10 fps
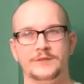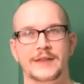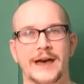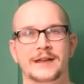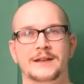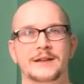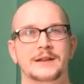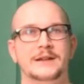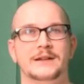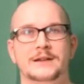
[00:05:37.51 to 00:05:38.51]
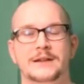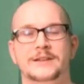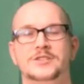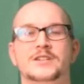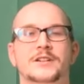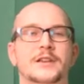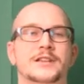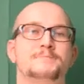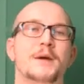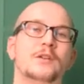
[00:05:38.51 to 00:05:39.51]
that it's just
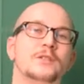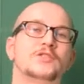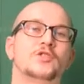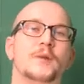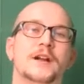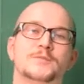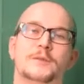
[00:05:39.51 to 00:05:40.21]
it's barely too much,